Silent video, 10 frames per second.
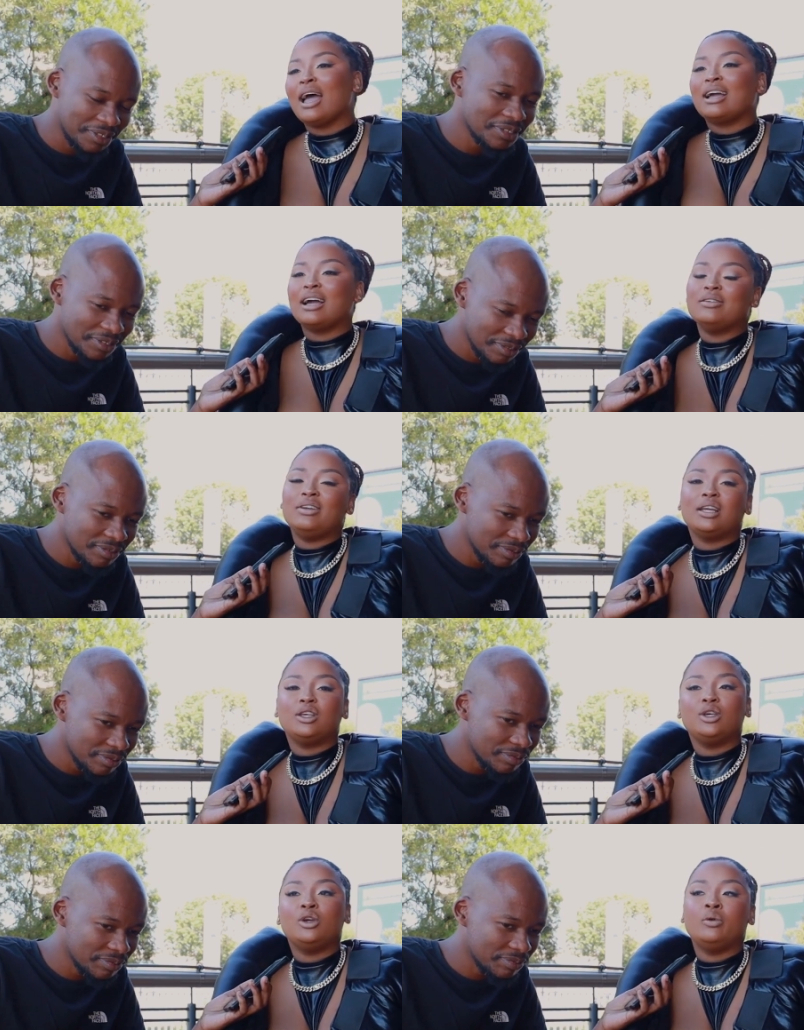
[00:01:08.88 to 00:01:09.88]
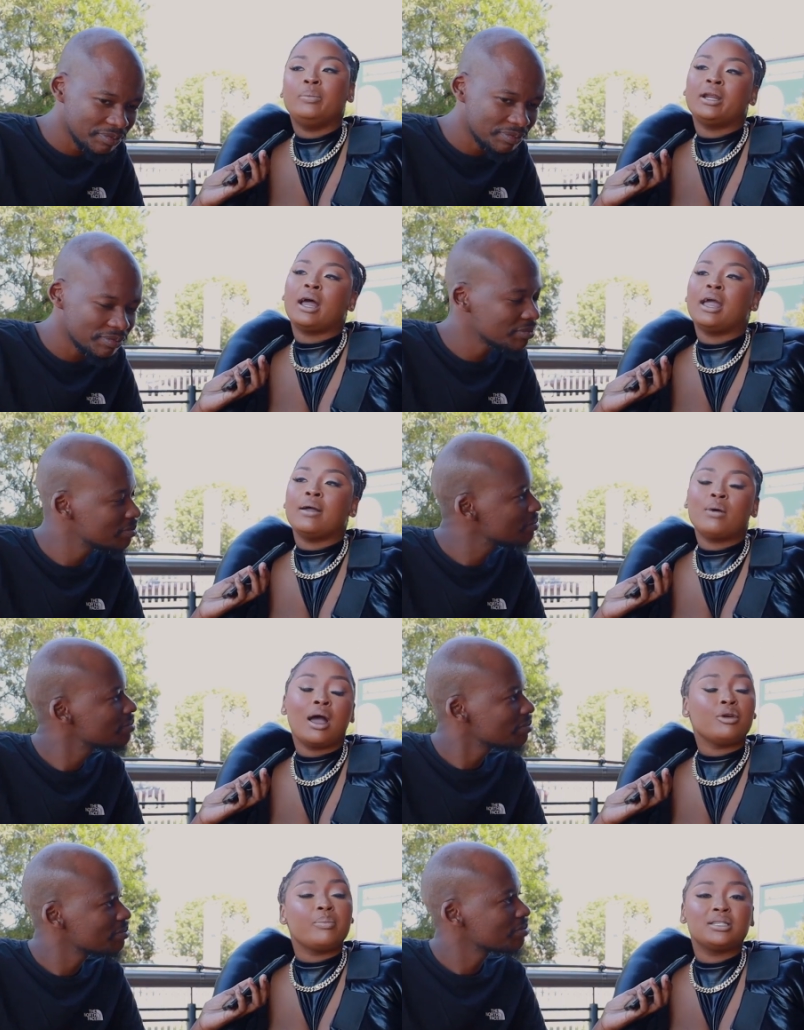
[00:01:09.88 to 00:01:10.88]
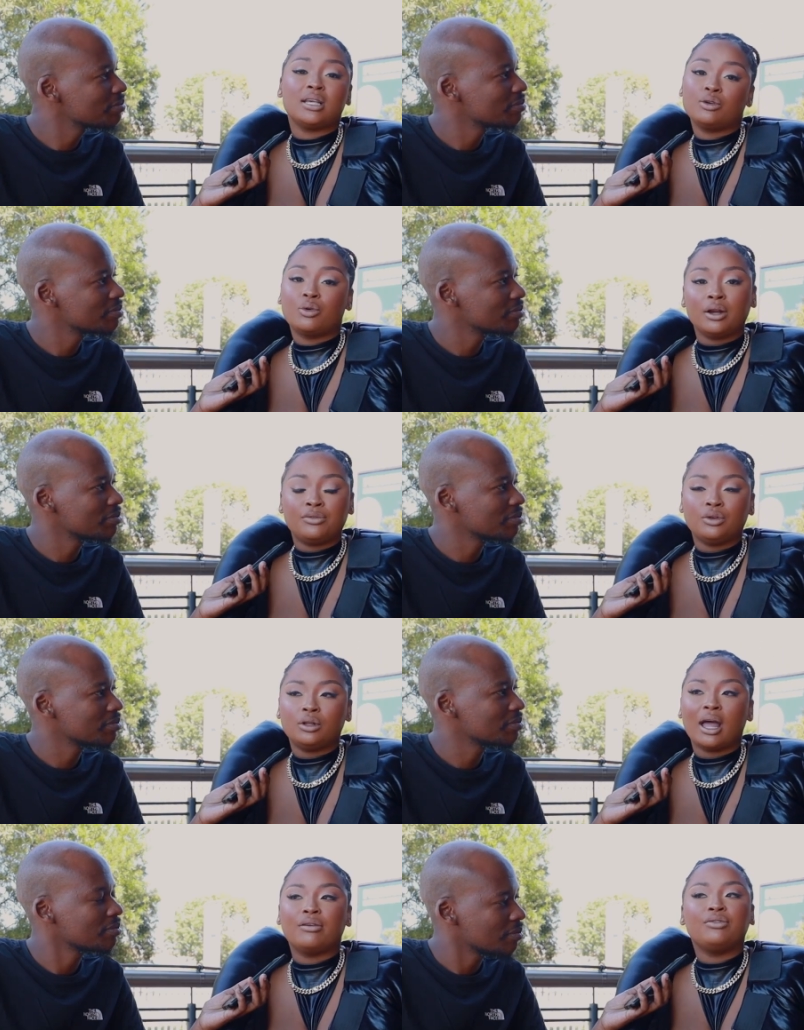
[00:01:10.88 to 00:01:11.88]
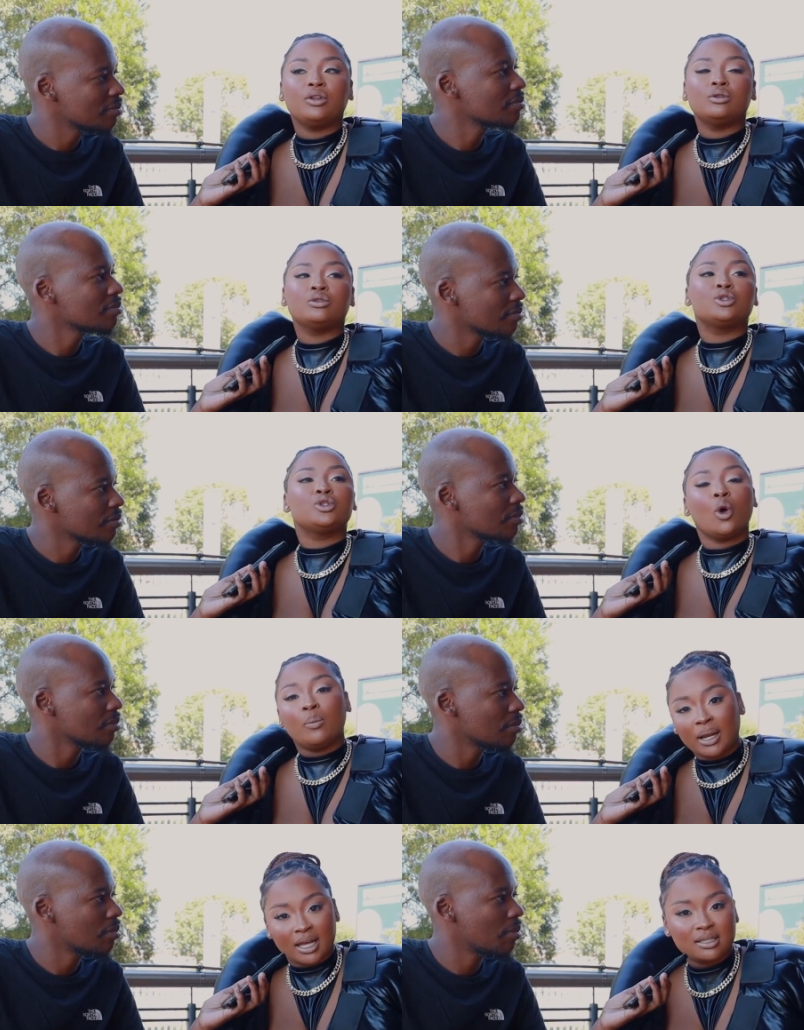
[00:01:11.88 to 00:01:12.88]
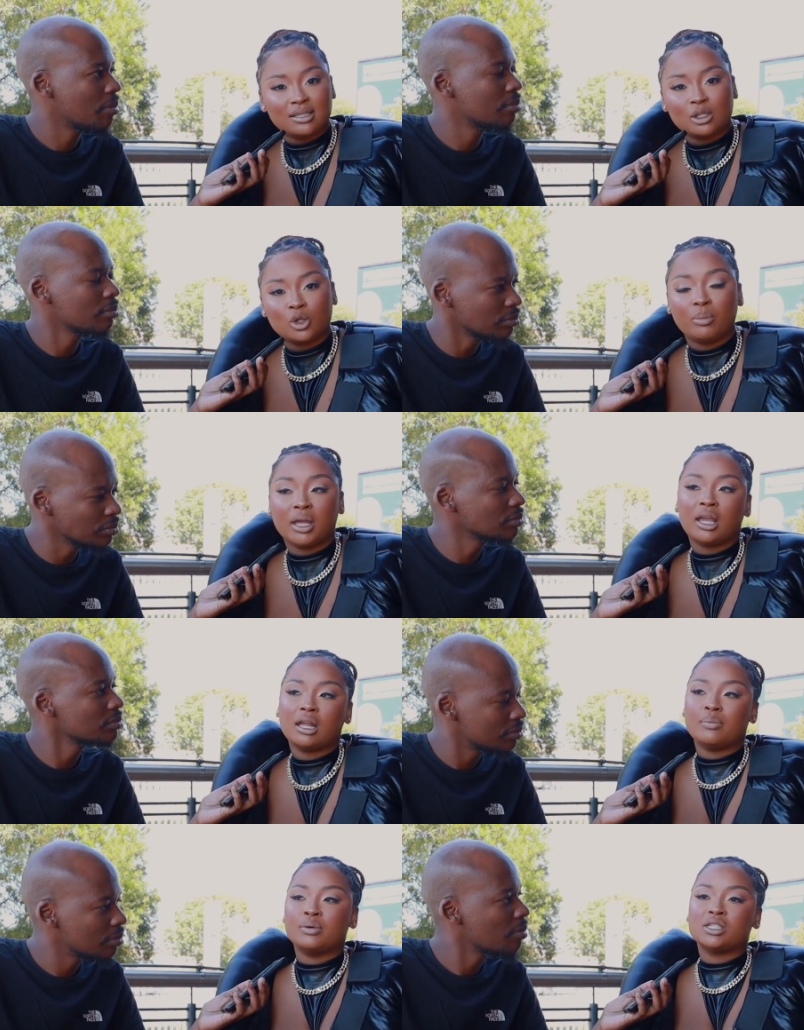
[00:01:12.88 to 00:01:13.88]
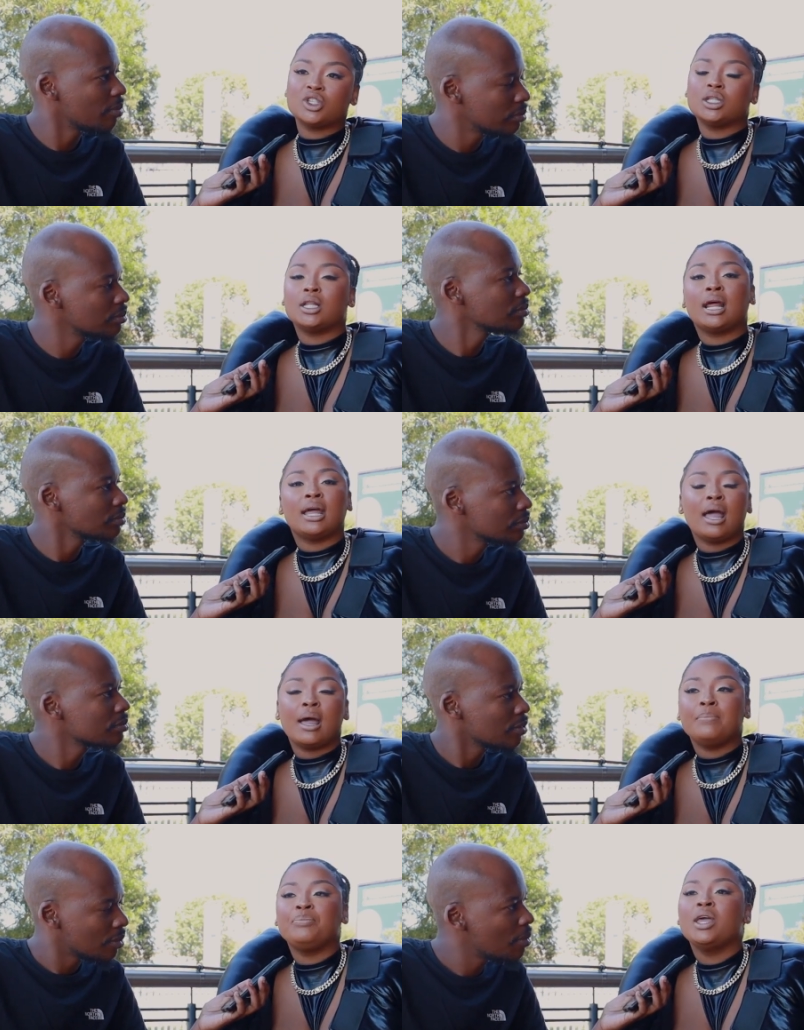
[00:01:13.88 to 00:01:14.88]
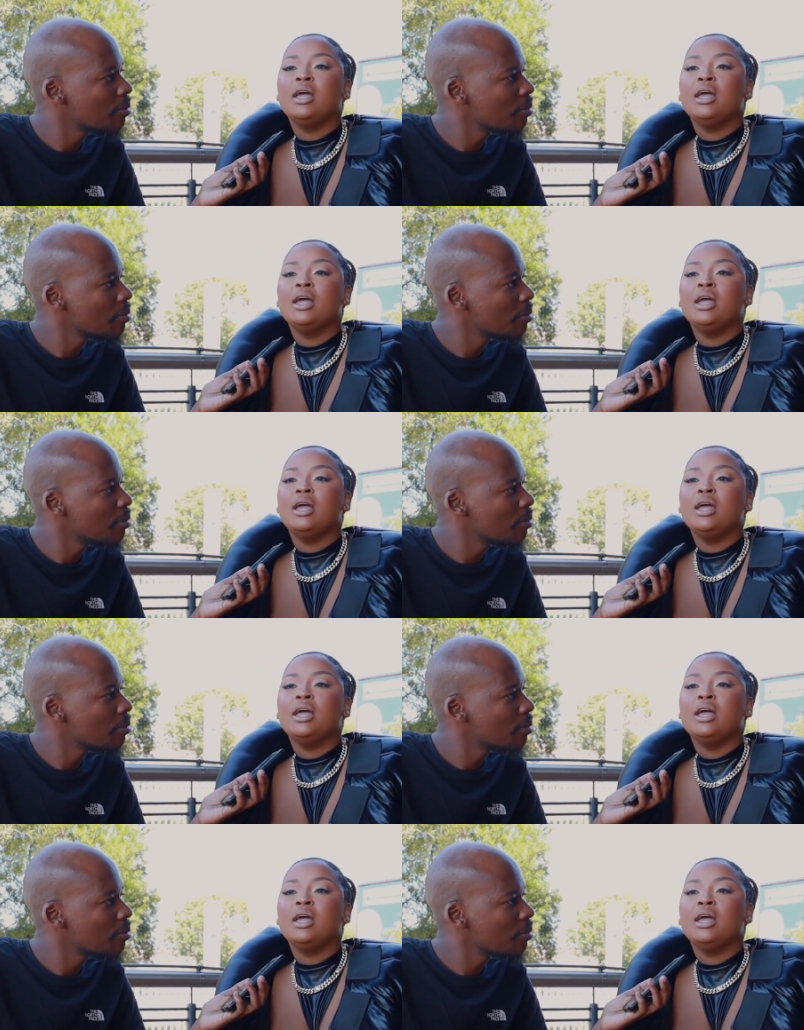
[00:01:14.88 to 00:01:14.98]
Speaker 1: I kind of like knew, but I am 100% grateful. I feel so blessed to be in a position that I am.